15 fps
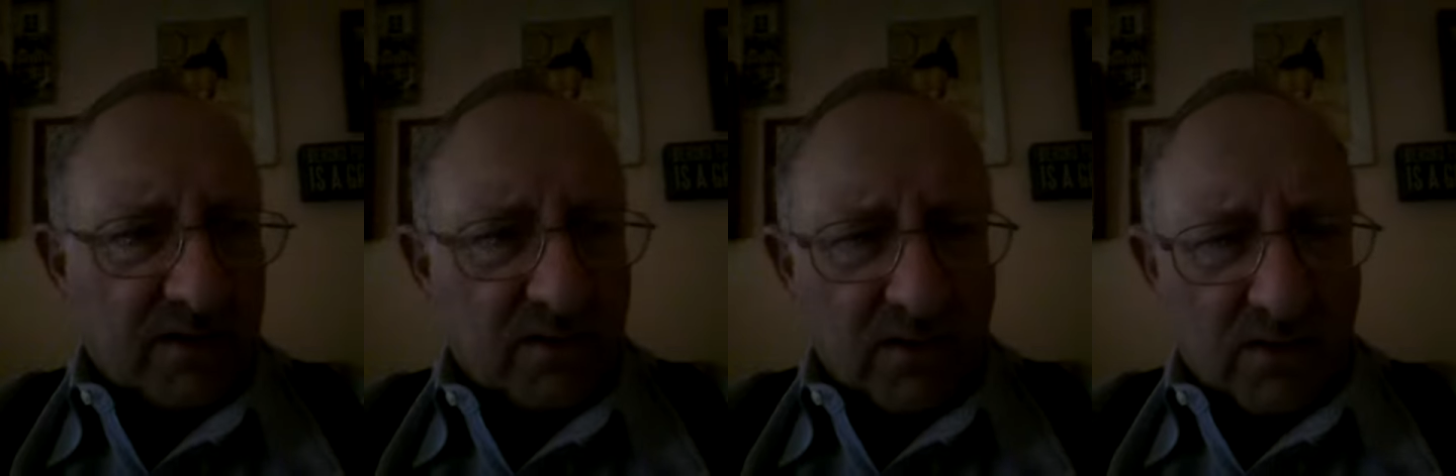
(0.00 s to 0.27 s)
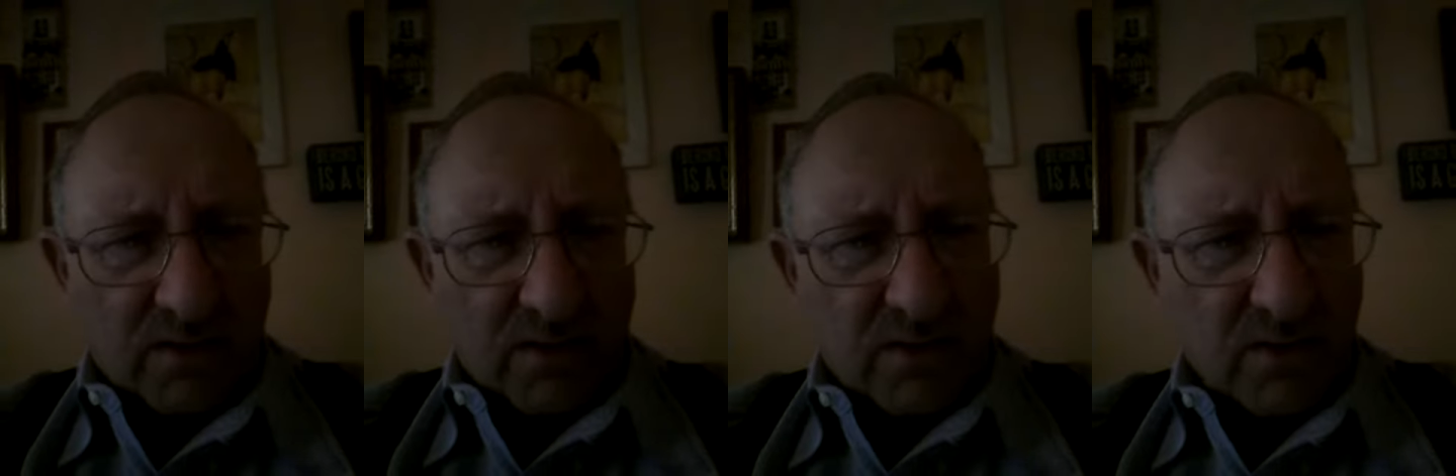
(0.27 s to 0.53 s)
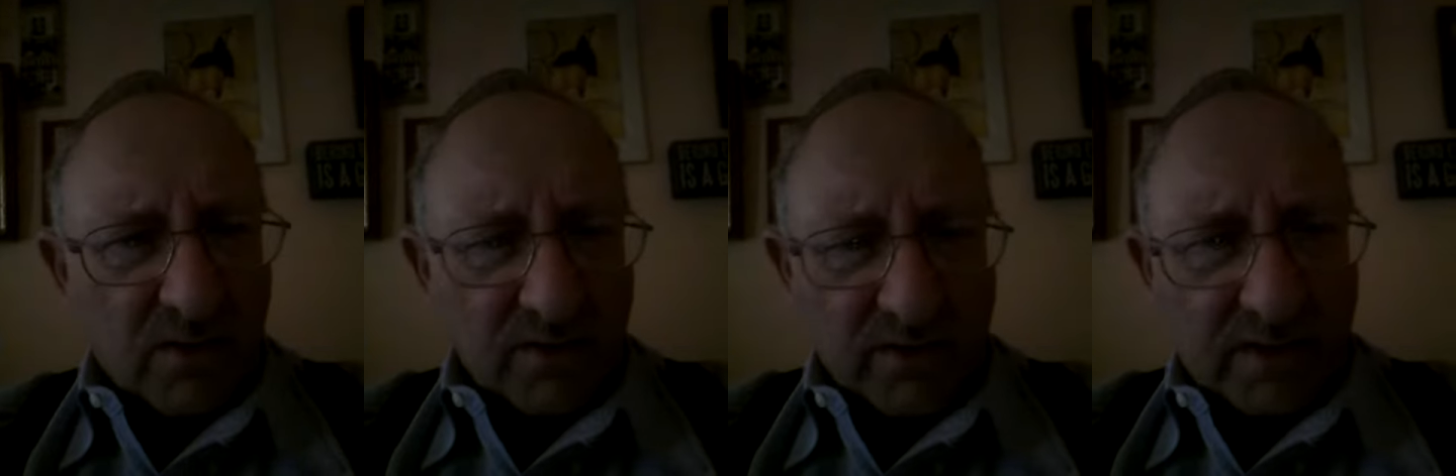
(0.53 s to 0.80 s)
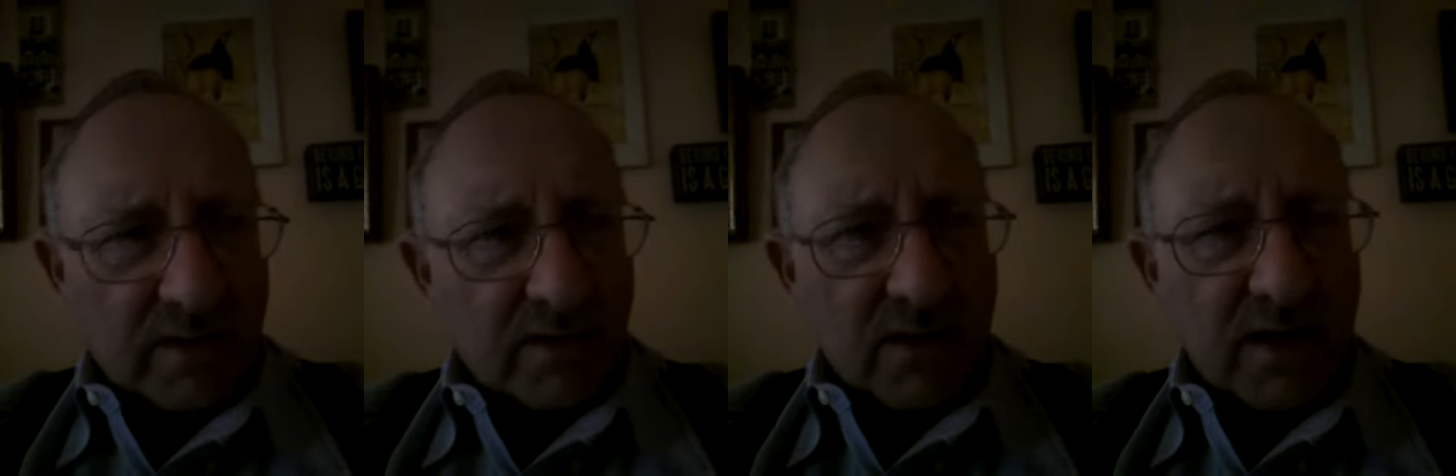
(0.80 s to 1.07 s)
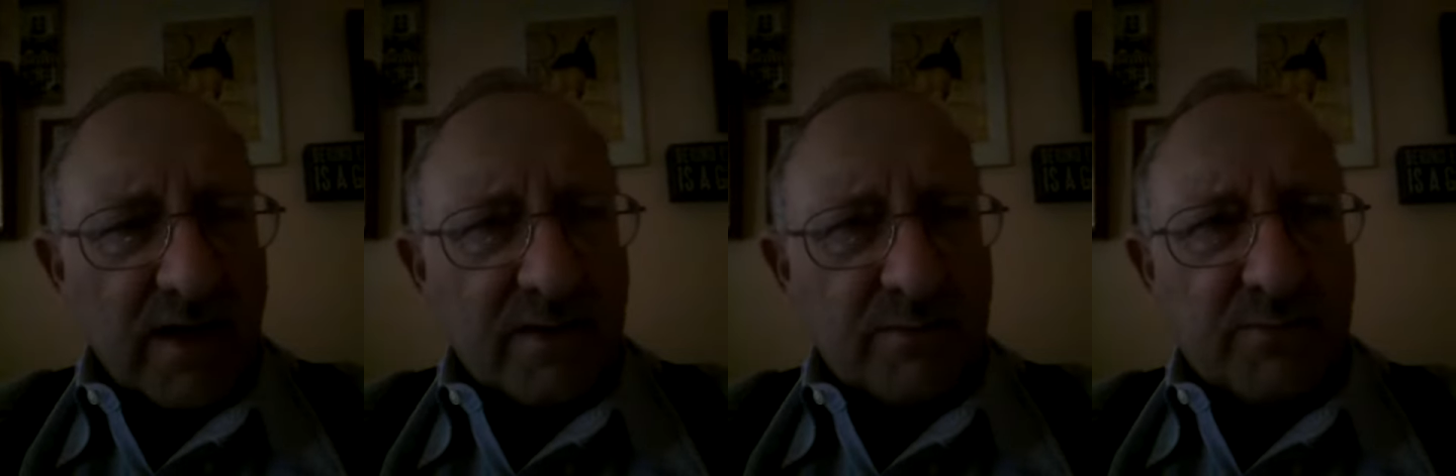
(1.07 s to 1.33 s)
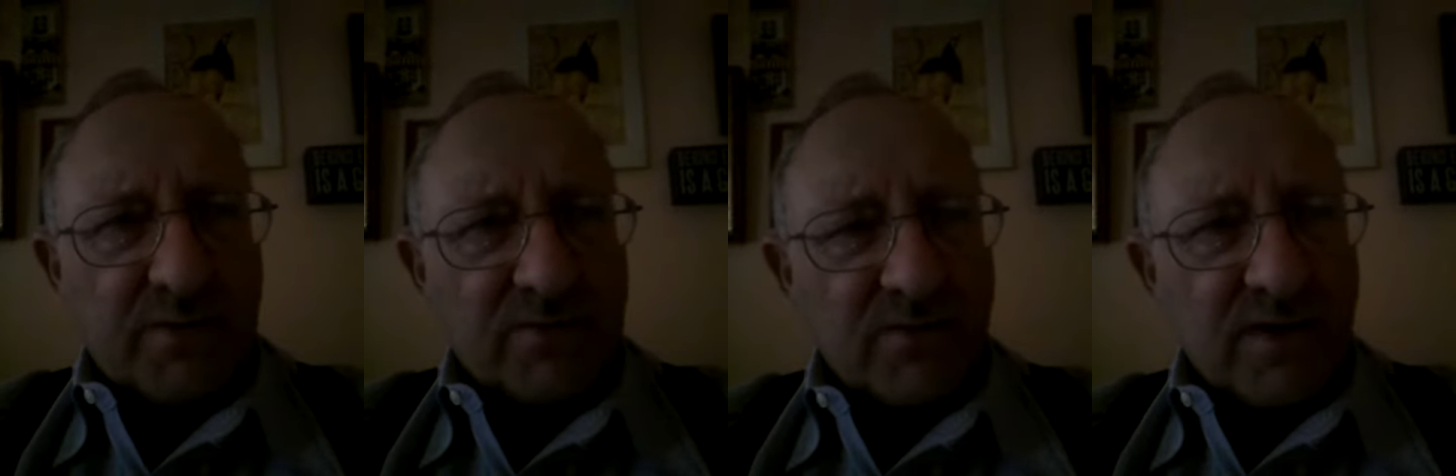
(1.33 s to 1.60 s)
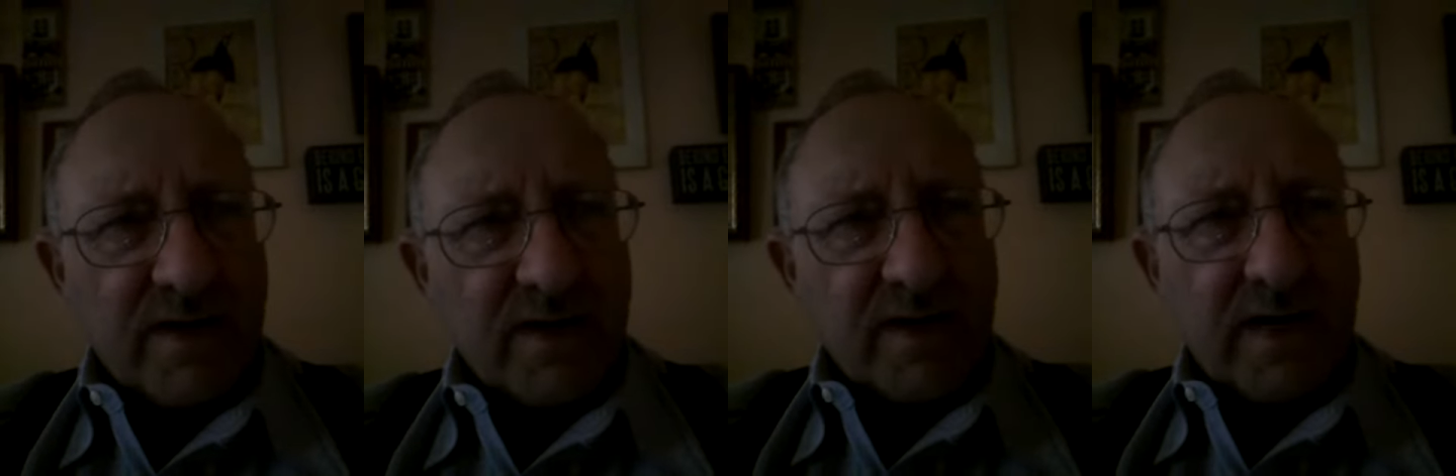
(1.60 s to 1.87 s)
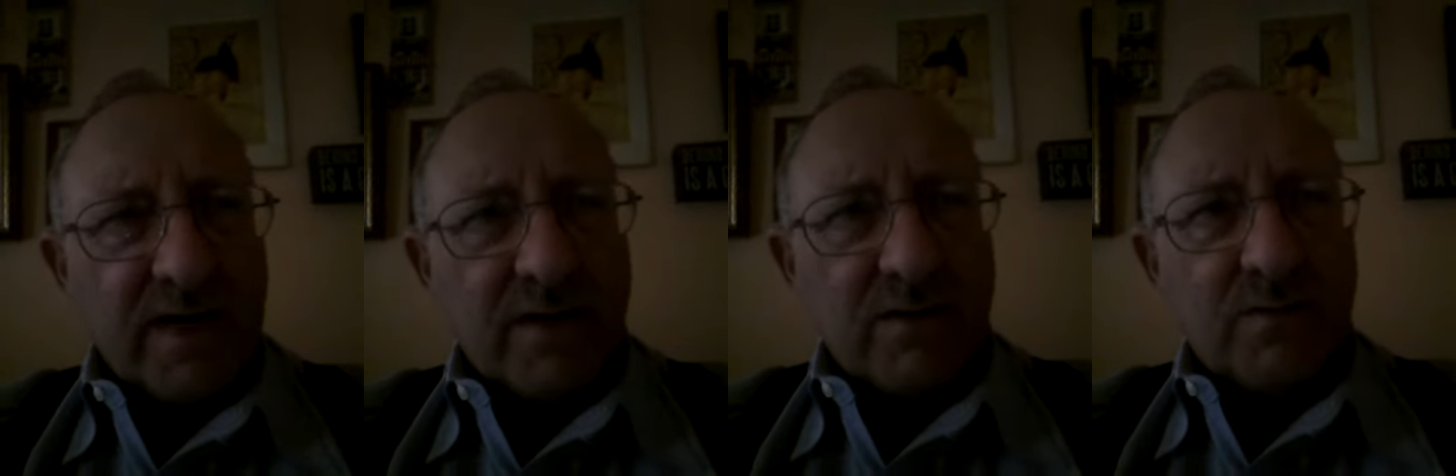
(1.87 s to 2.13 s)
along the line, but right
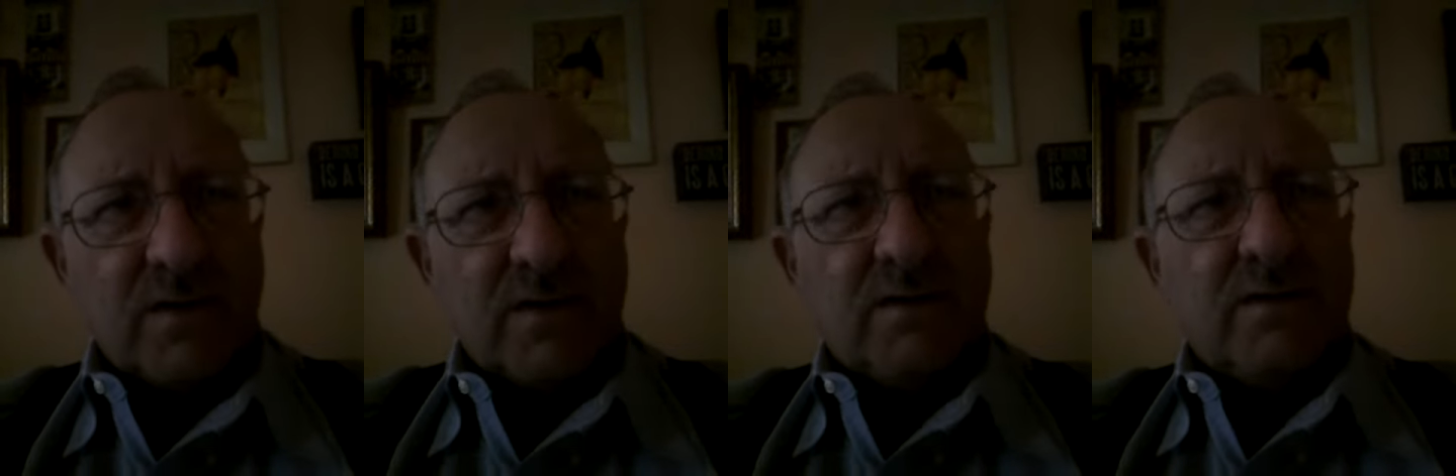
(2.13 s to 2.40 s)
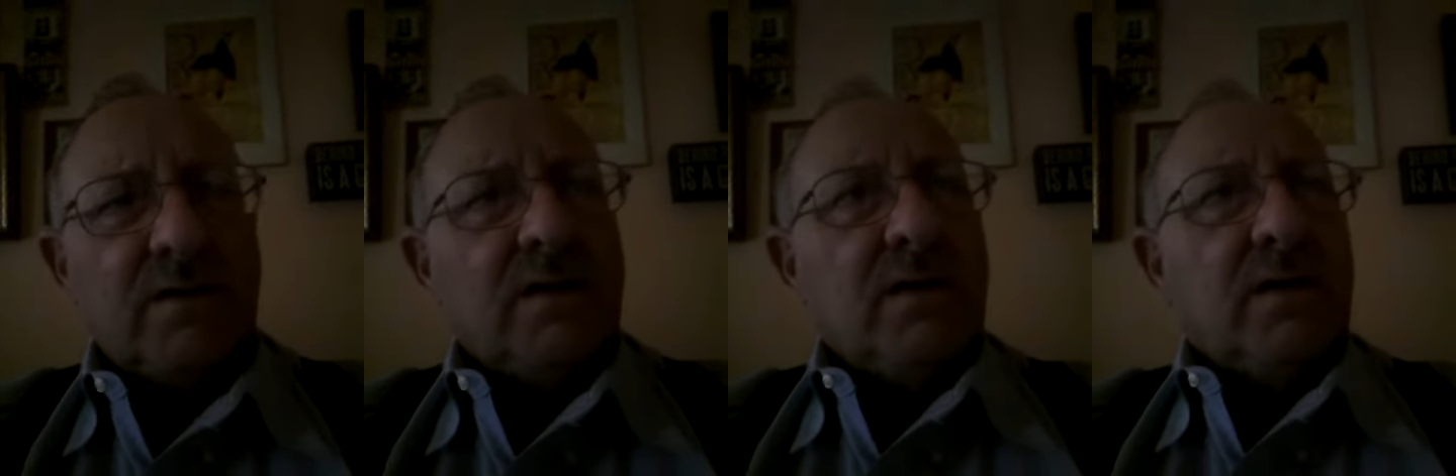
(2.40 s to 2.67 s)
now